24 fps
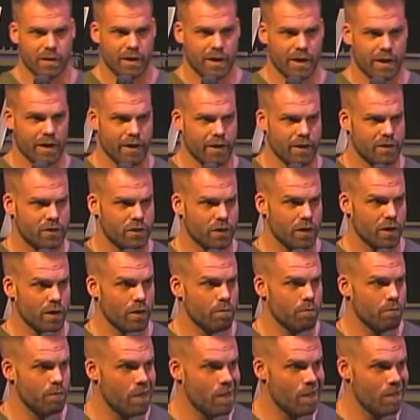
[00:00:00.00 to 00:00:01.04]
and I took a
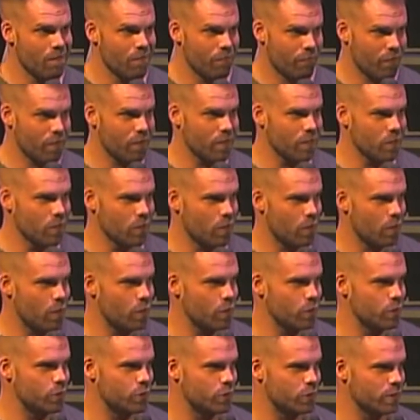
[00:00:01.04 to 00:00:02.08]
fairly
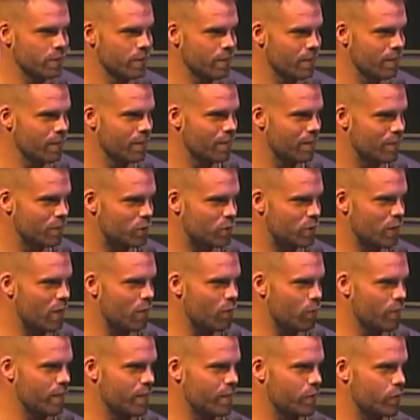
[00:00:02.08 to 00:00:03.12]
large
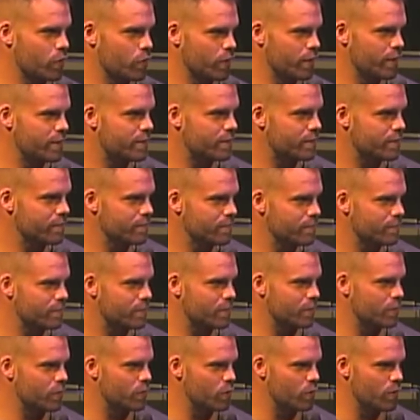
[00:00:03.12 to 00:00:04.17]
salary increase
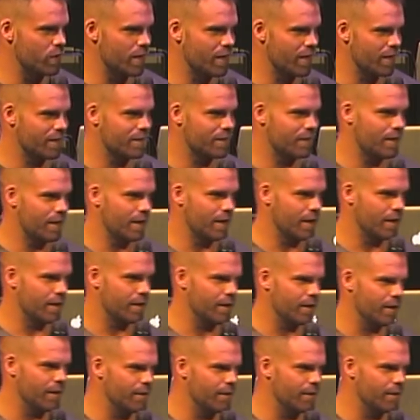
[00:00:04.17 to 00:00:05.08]
to do that. And